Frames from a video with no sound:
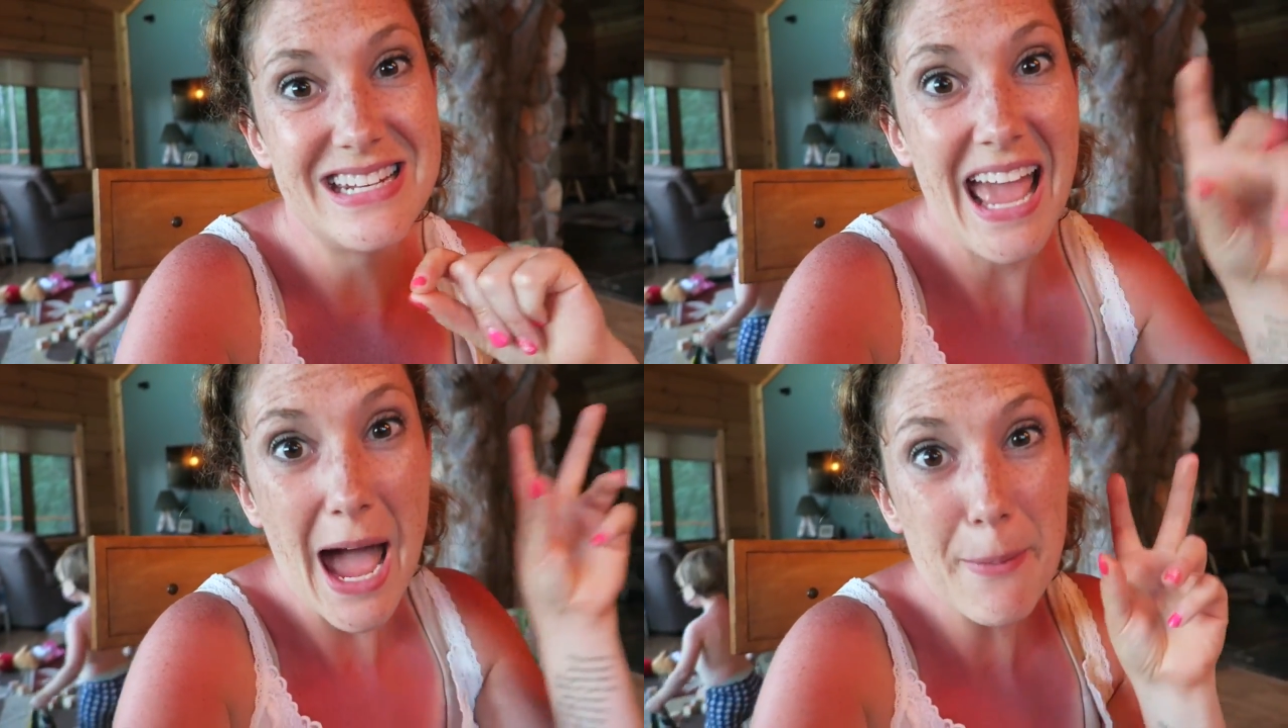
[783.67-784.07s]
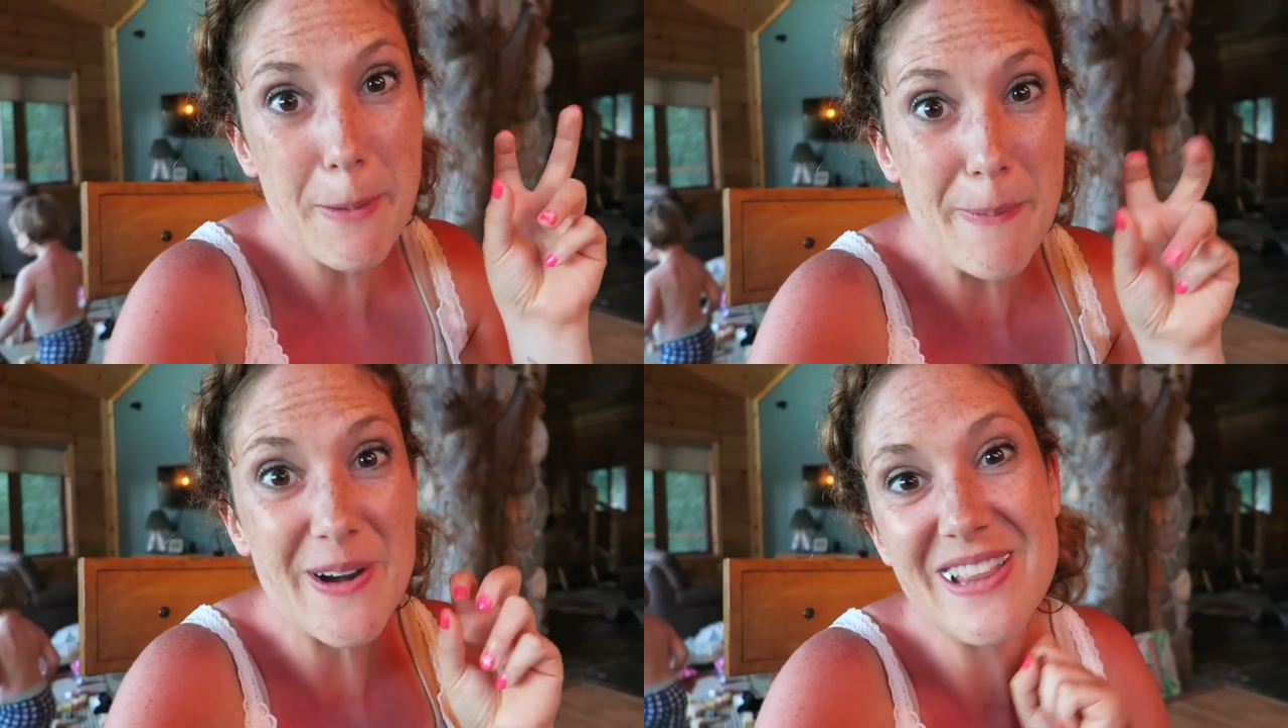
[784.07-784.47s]
And
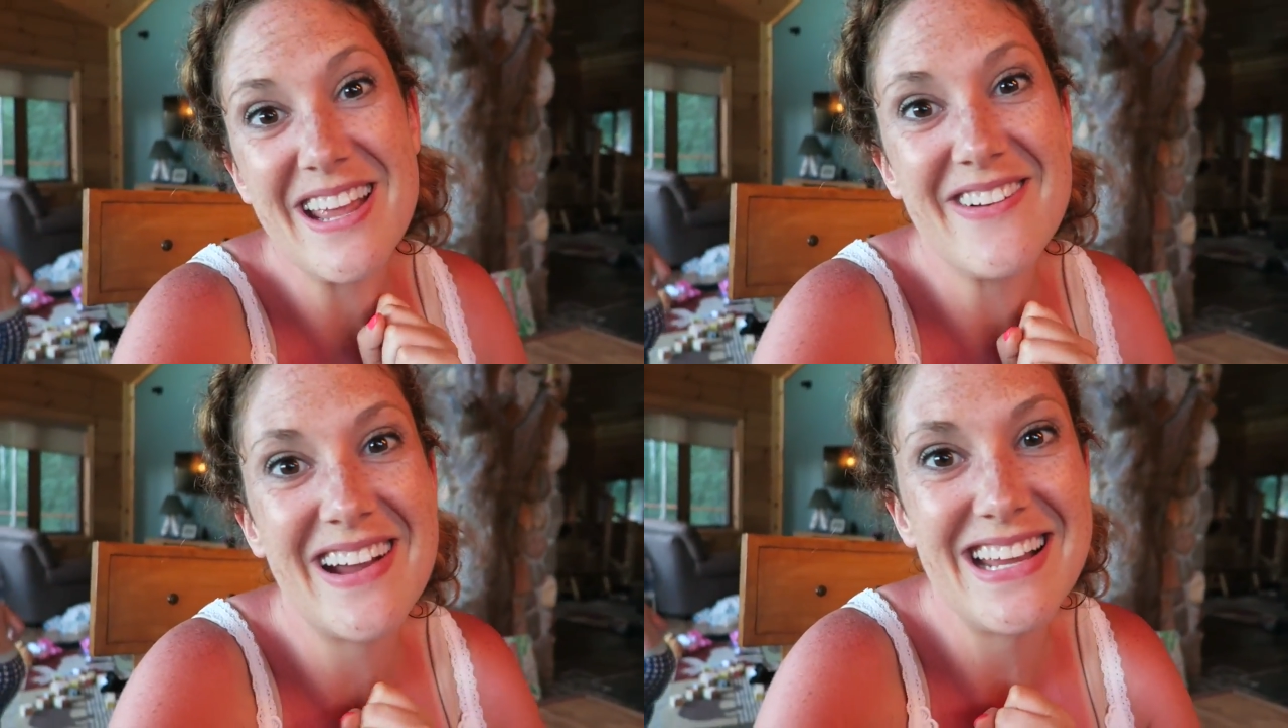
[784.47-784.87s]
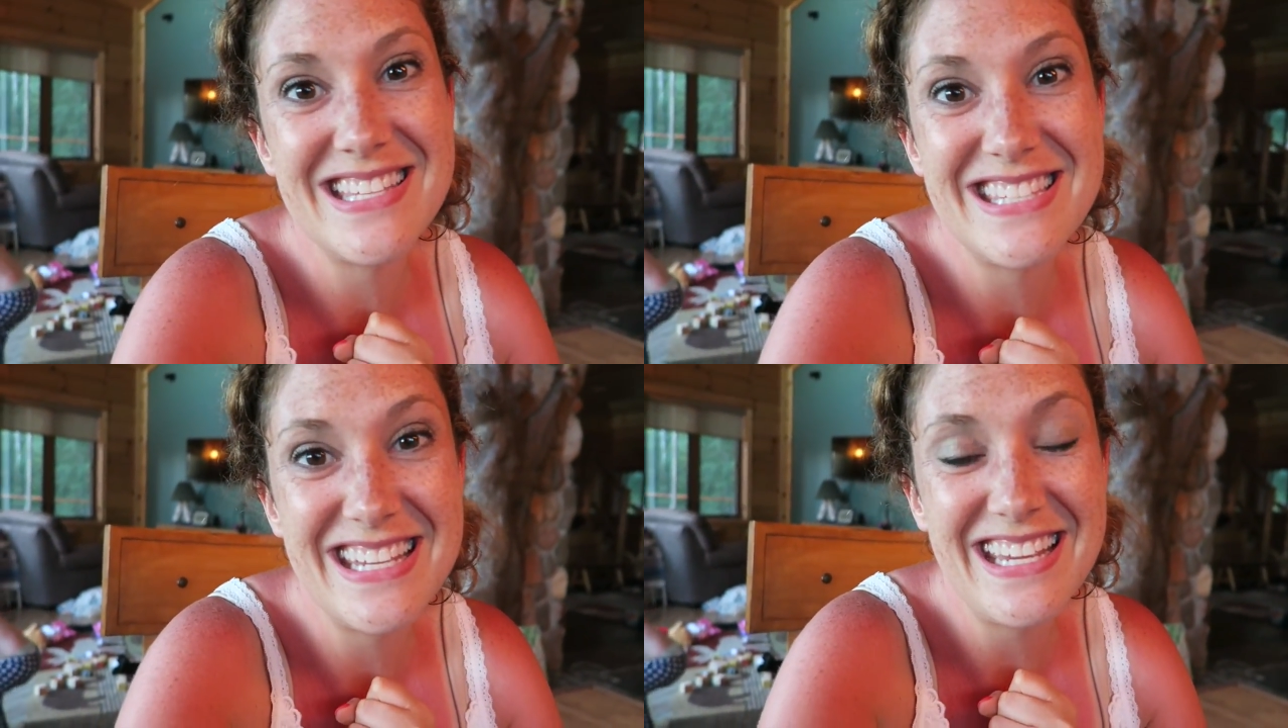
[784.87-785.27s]
happy birthday,
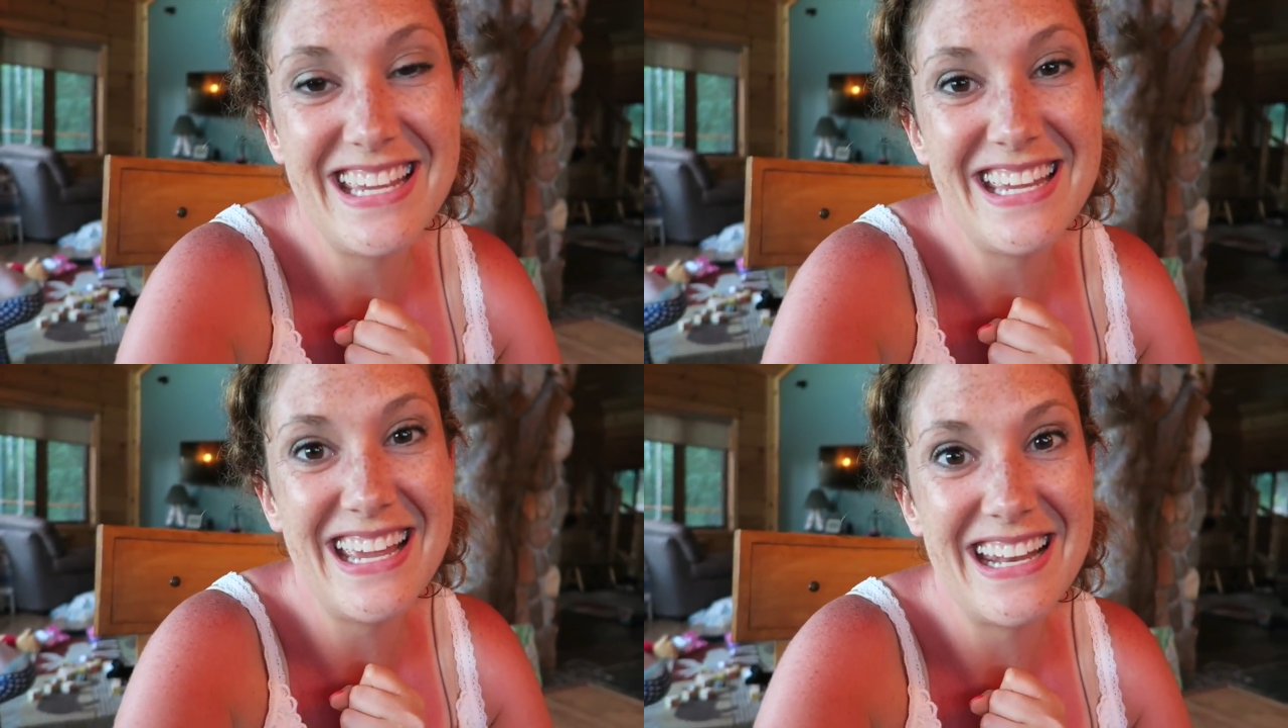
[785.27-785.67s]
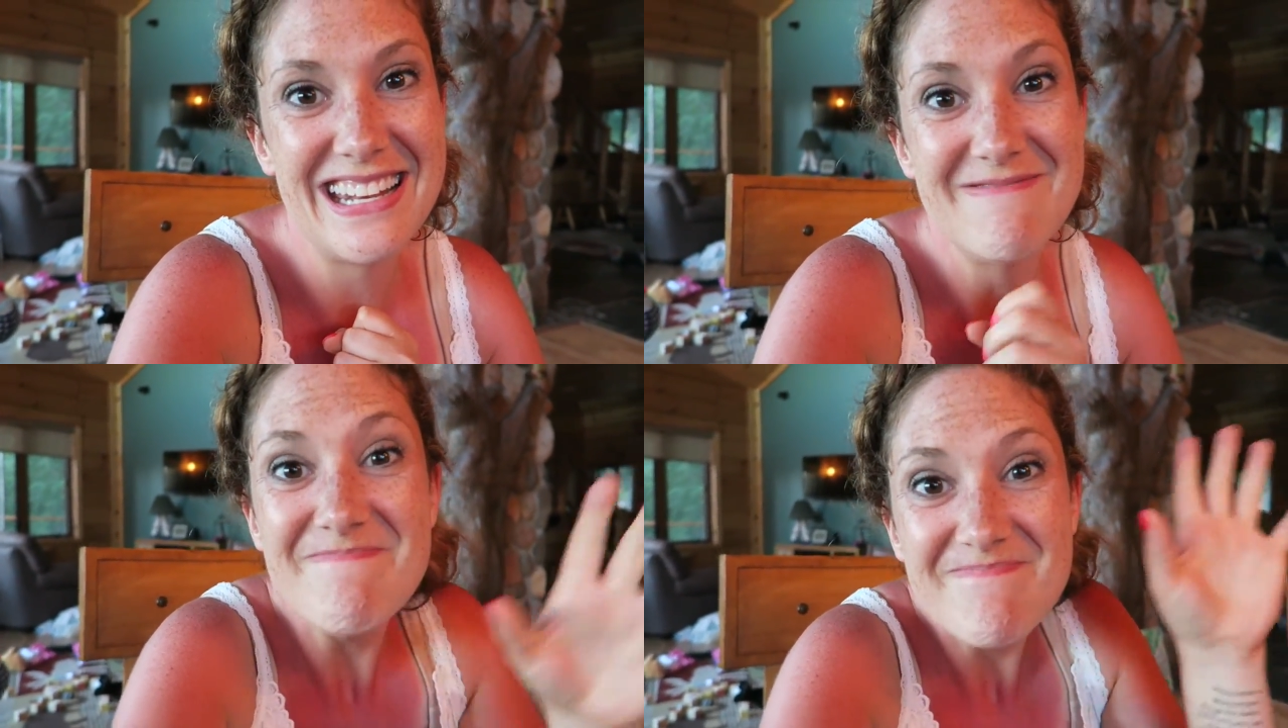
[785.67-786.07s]
Gracie.
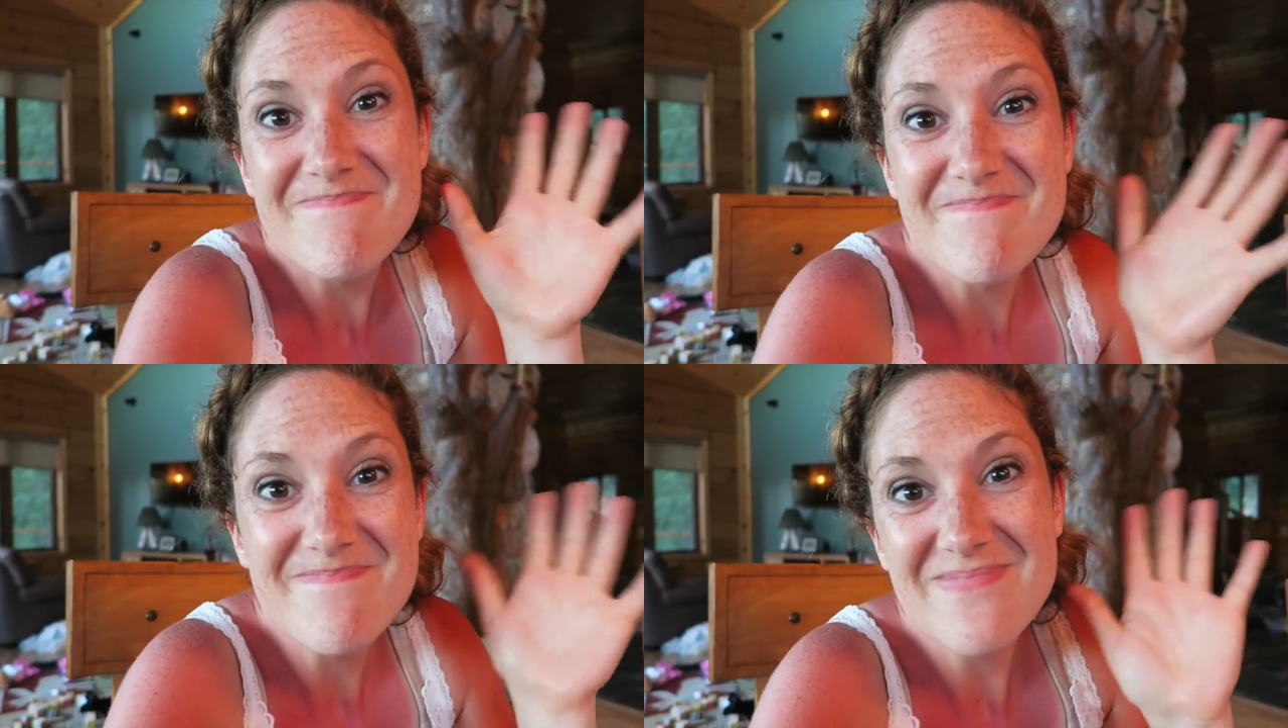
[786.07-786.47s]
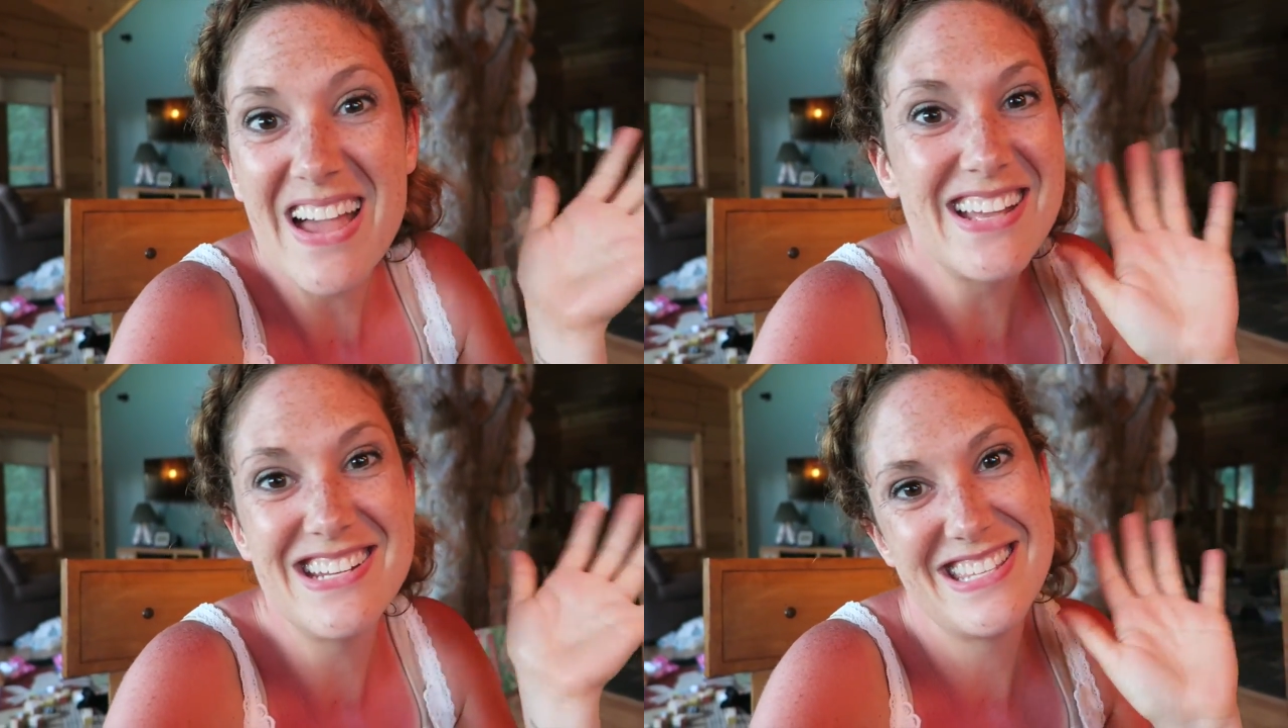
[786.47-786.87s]
And
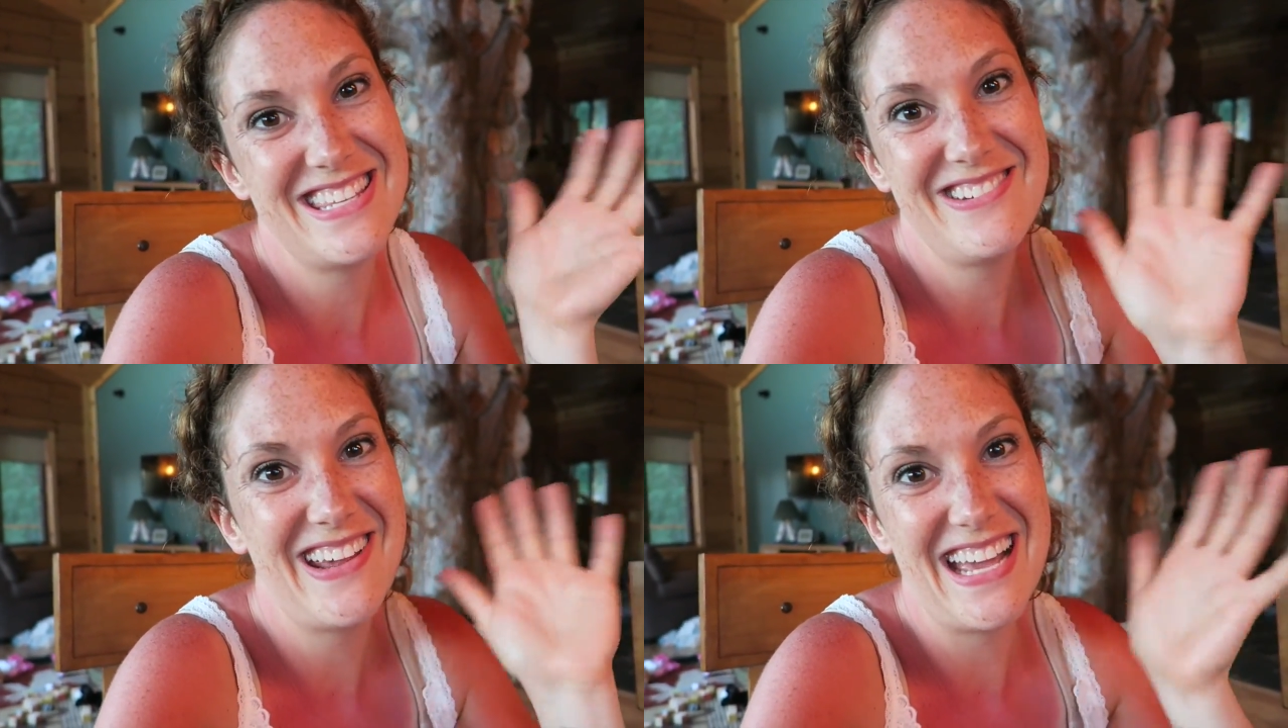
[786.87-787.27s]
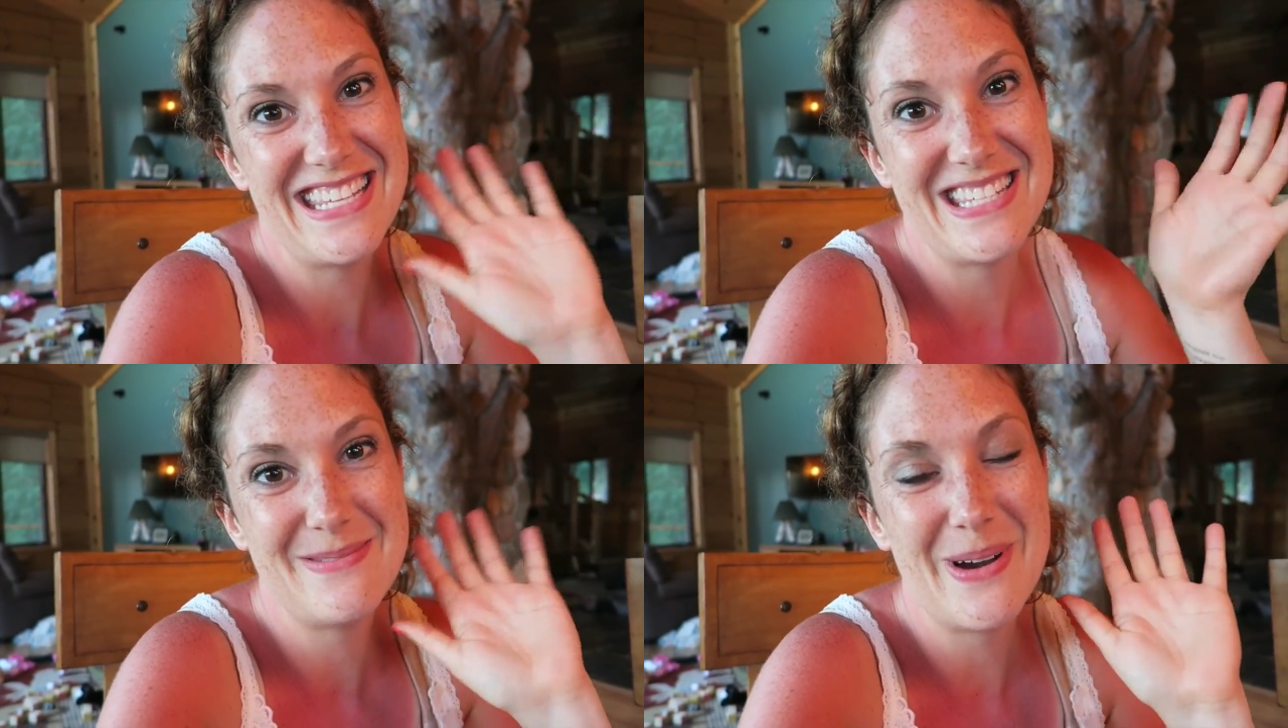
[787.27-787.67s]
I'll just see you
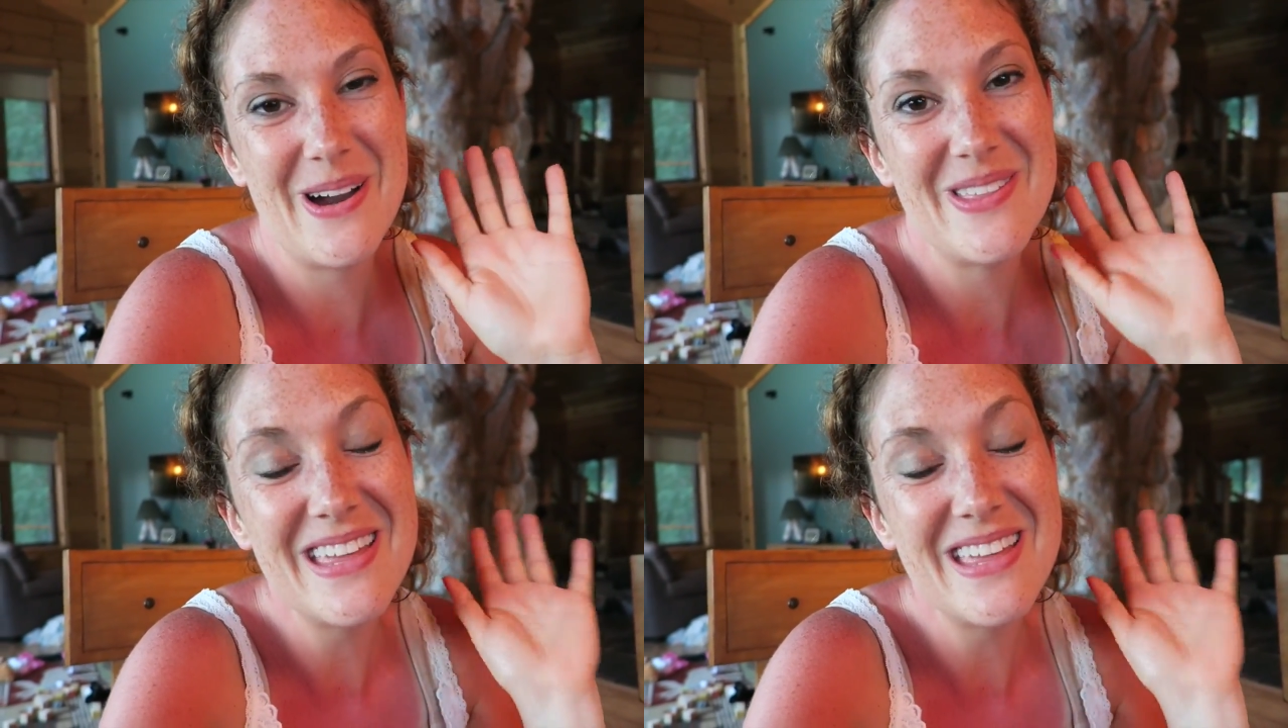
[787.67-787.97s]
guys tomorrow.